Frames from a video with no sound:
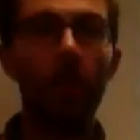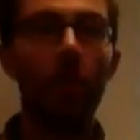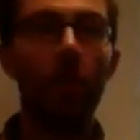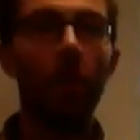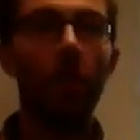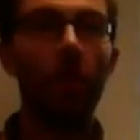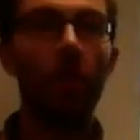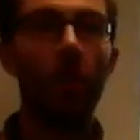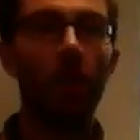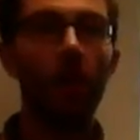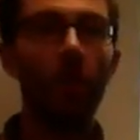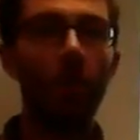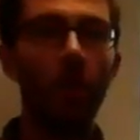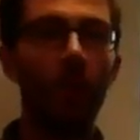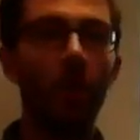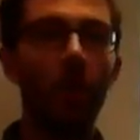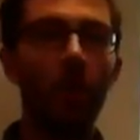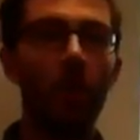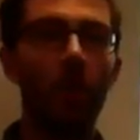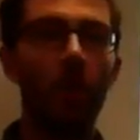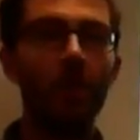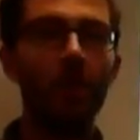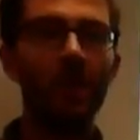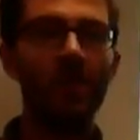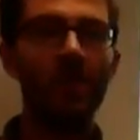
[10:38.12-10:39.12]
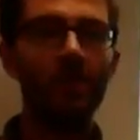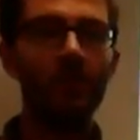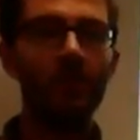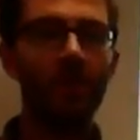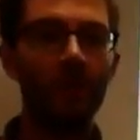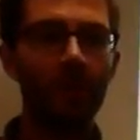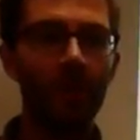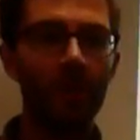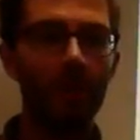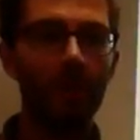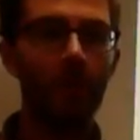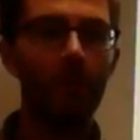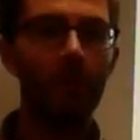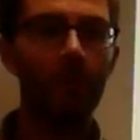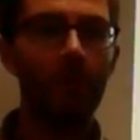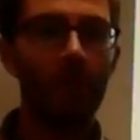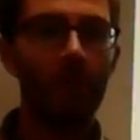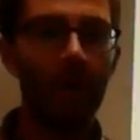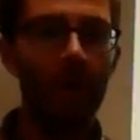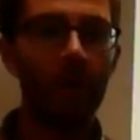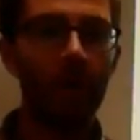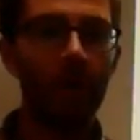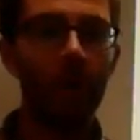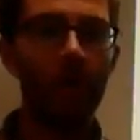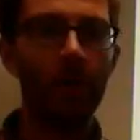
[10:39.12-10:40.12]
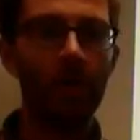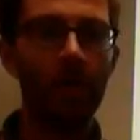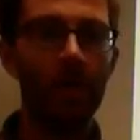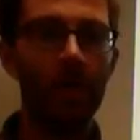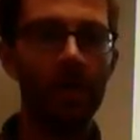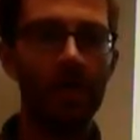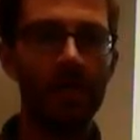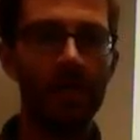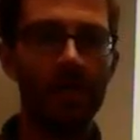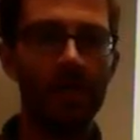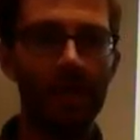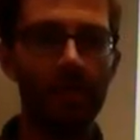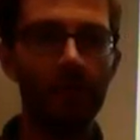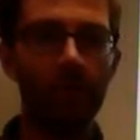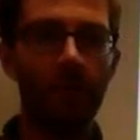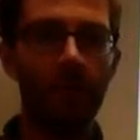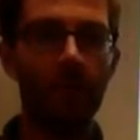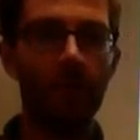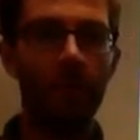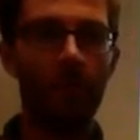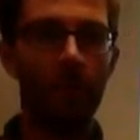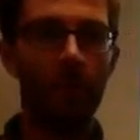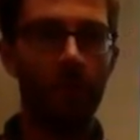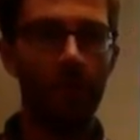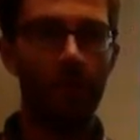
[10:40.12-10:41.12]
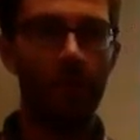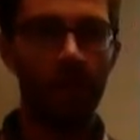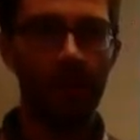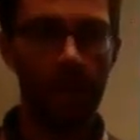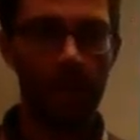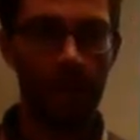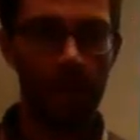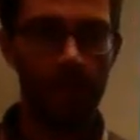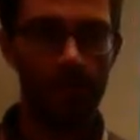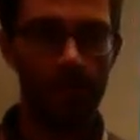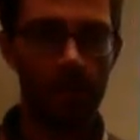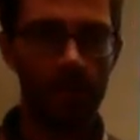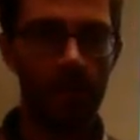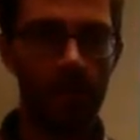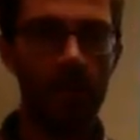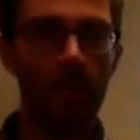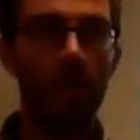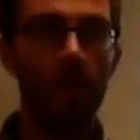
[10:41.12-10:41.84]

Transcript: we are the way we are because of something buried deep within us,